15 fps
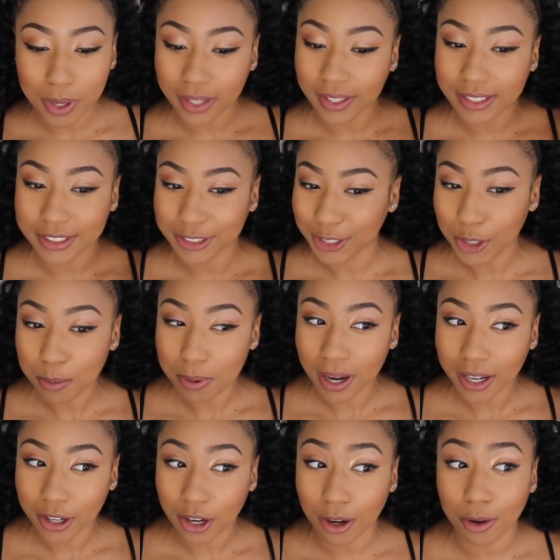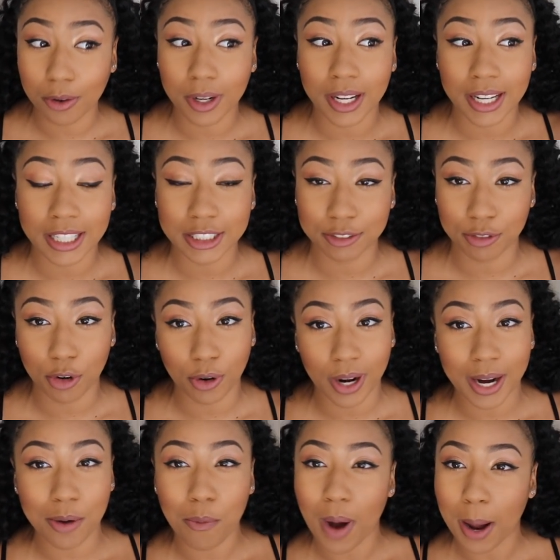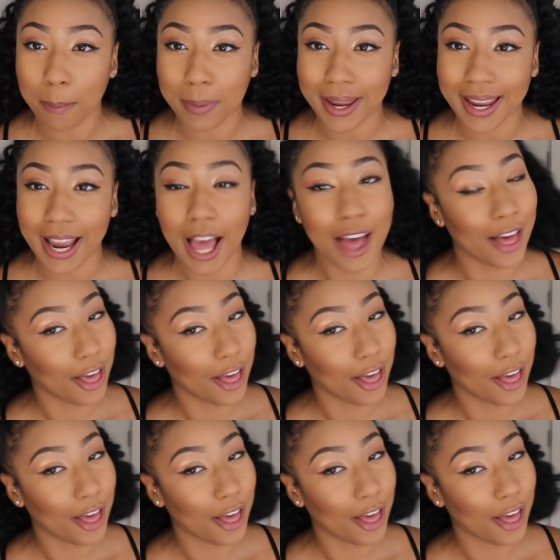and this coupon code is for a whopping